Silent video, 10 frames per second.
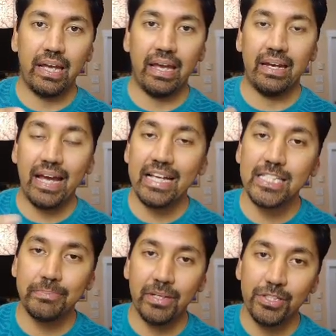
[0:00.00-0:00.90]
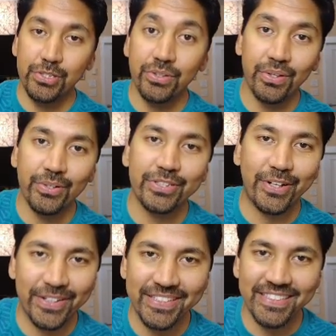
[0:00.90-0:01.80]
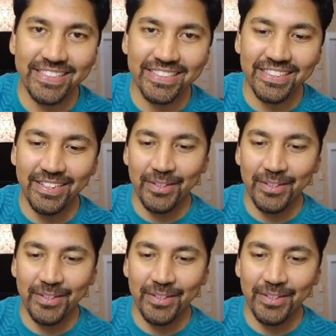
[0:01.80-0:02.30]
and ad spend to those audiences.